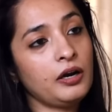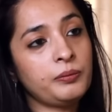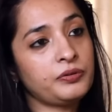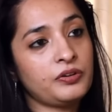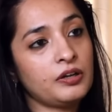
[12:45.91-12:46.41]

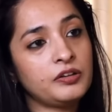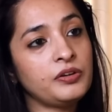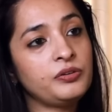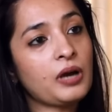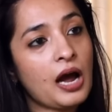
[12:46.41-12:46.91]
100%.
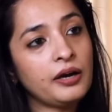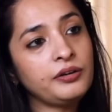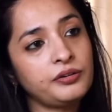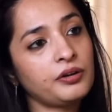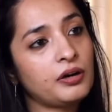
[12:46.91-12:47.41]
Otherwise, you
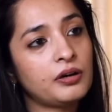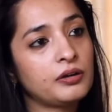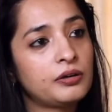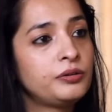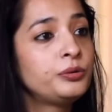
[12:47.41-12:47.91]
can't uh, yeah.